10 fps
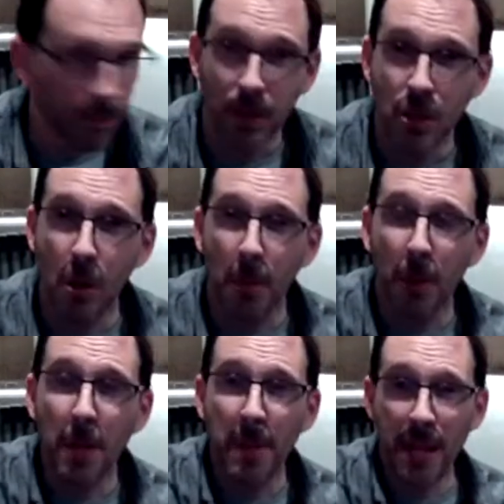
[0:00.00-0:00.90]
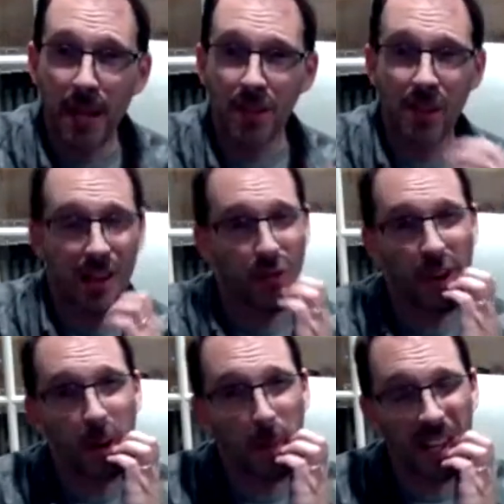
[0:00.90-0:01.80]
So pretty piece, that's
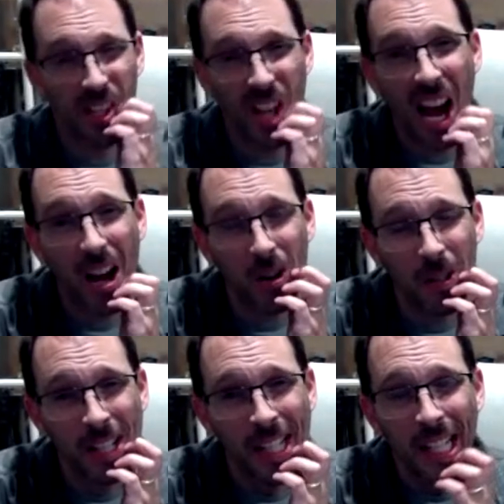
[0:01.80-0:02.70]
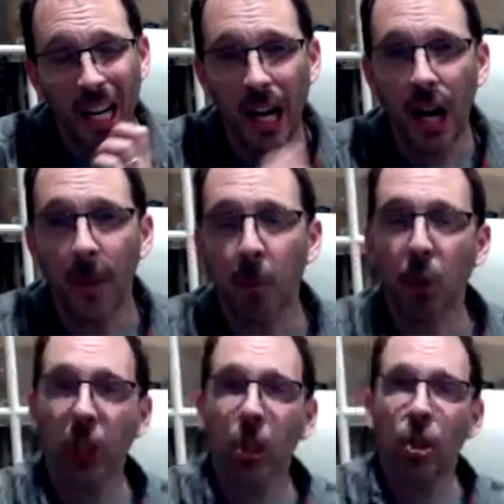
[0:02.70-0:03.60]
finger pick style.
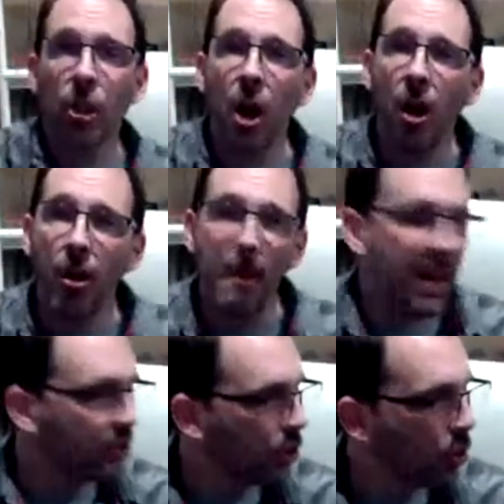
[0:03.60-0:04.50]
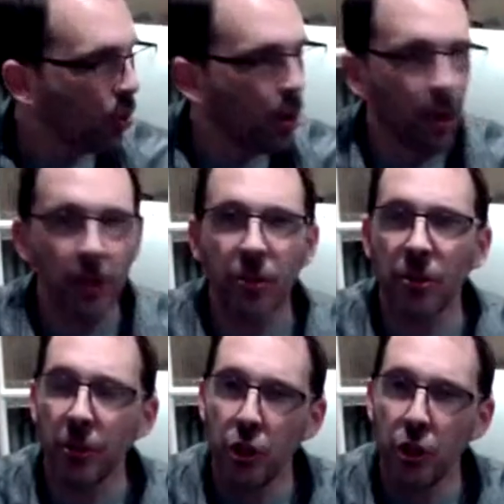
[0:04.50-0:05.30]
We're gonna learn all the basic chords.